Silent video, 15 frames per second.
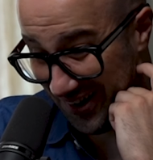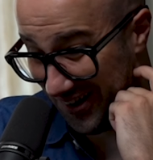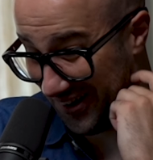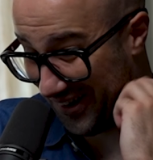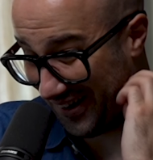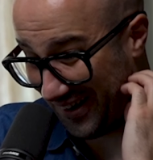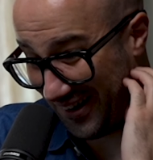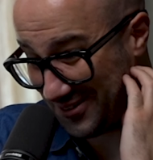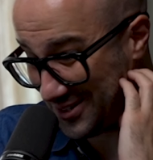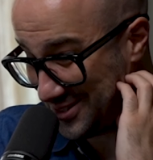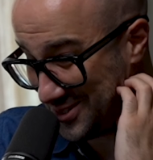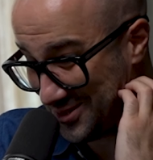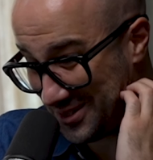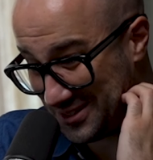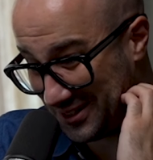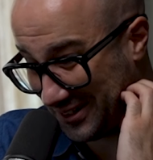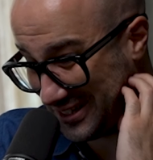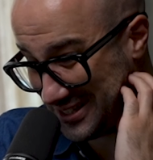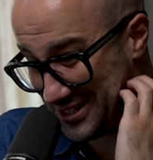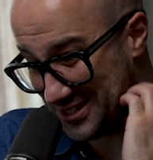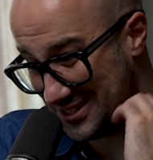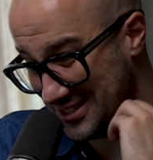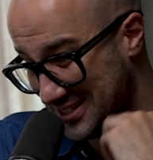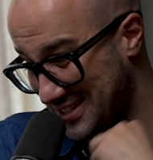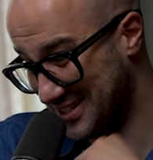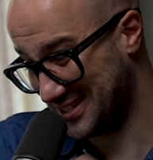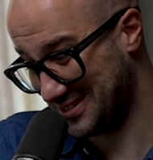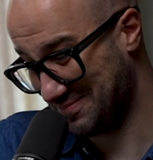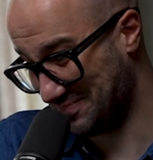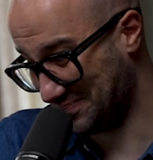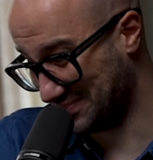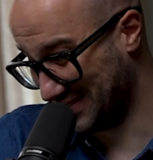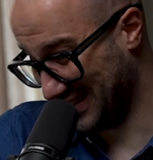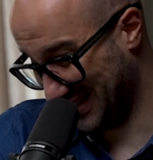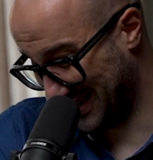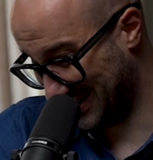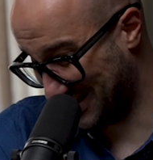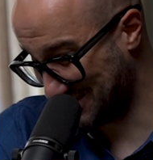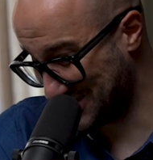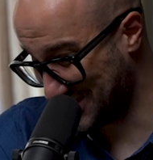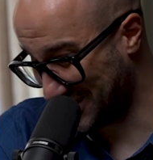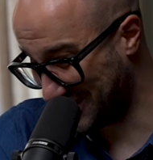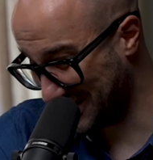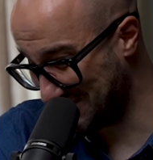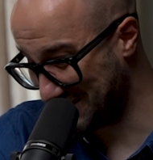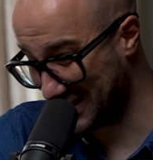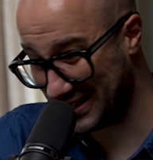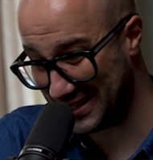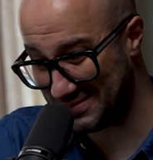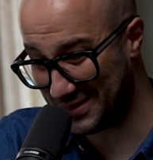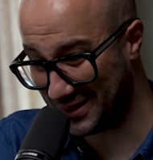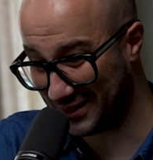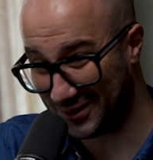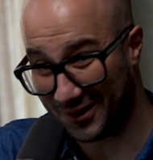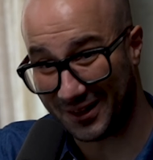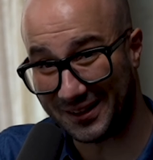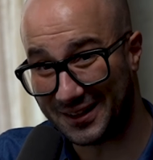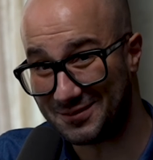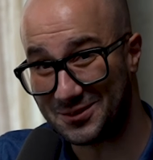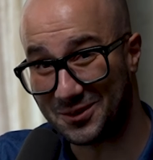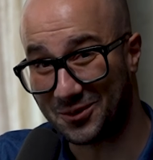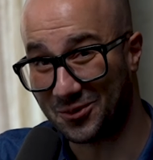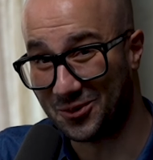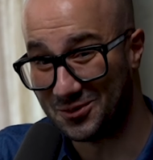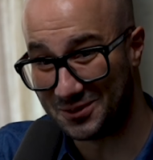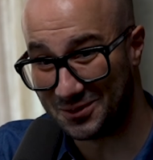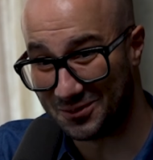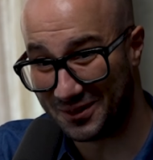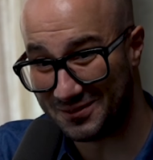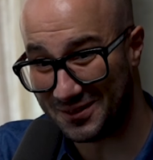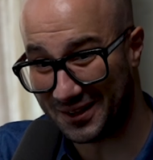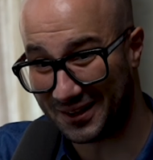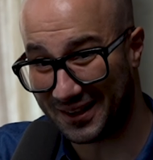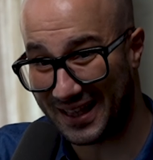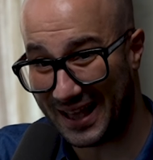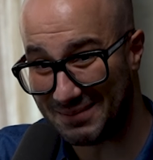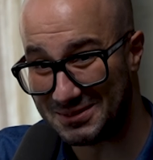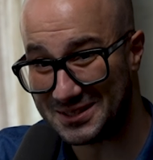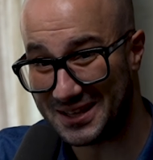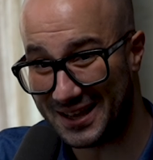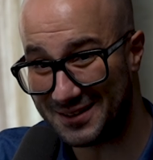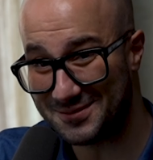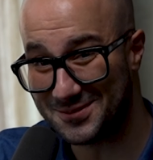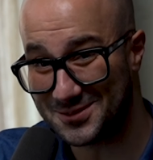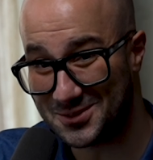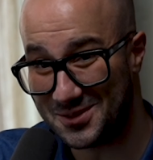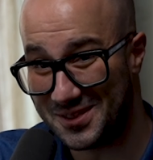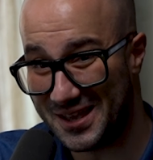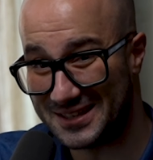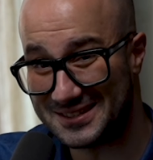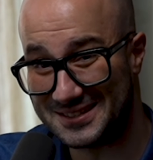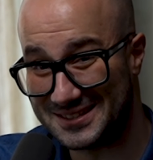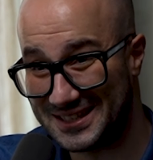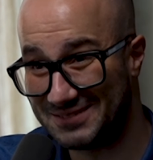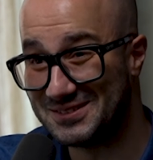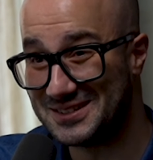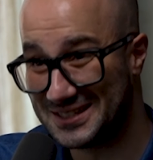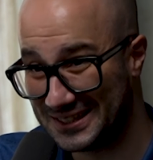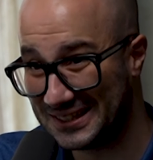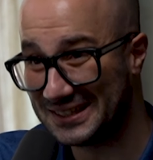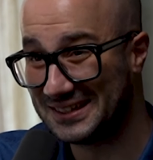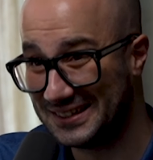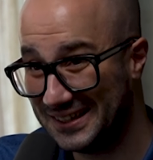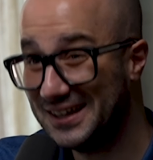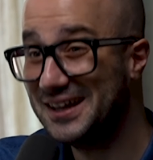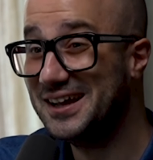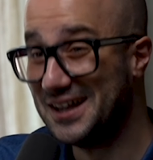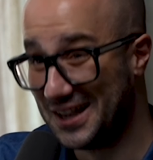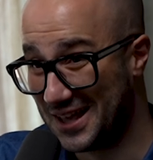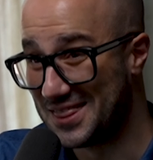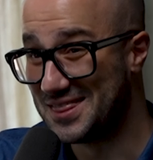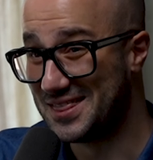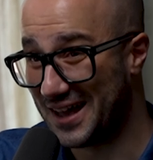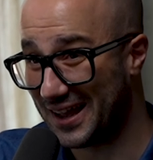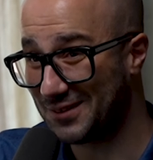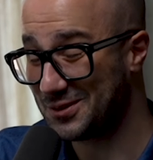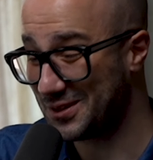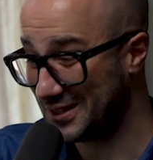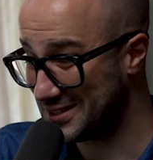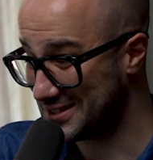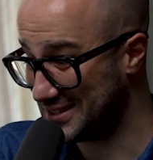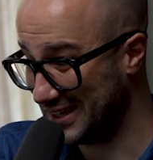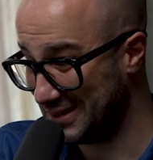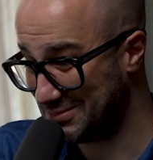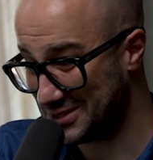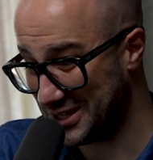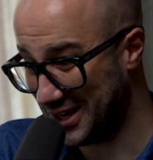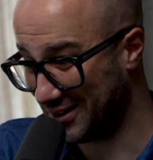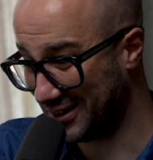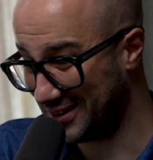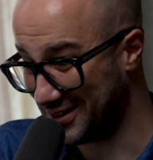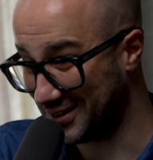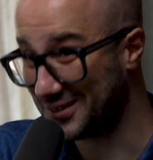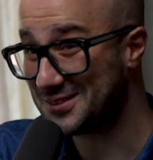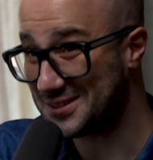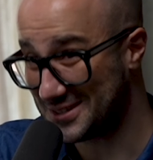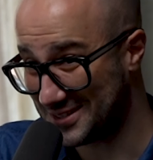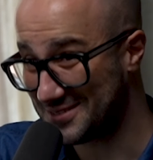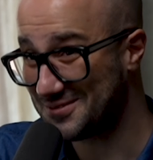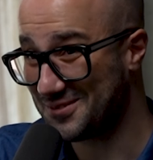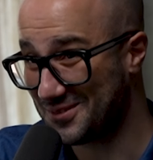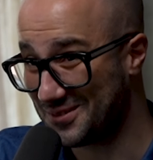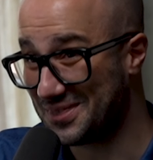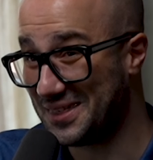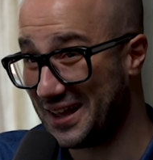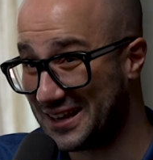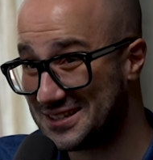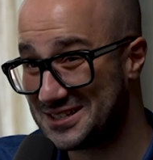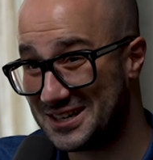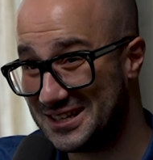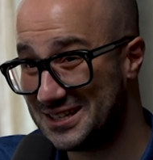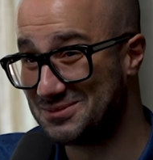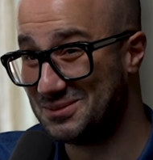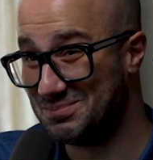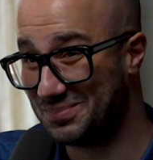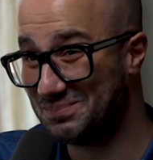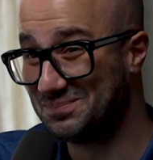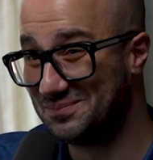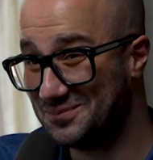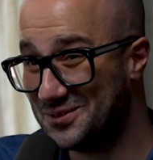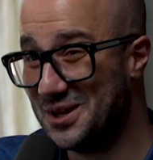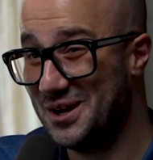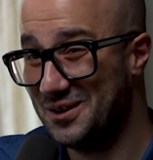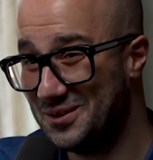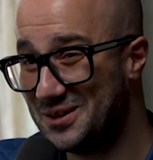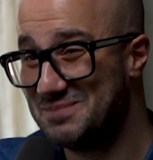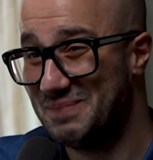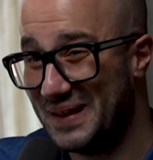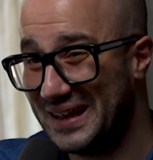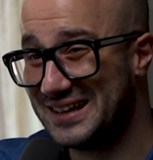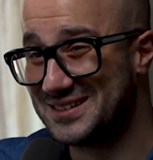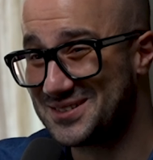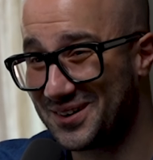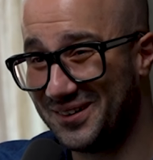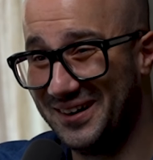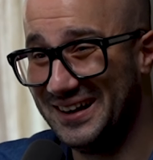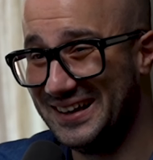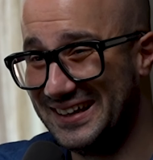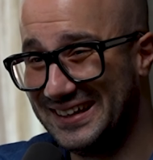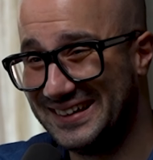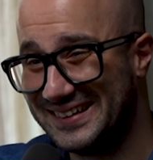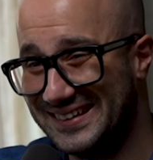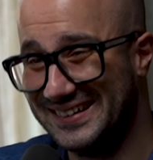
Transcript: I, I would do a delicious... And I'm sorry, B, but I love your Crawford River Cab Sav two thousand seventeen. Okay. That with its deep cherry notes with that cheese would would be a treat.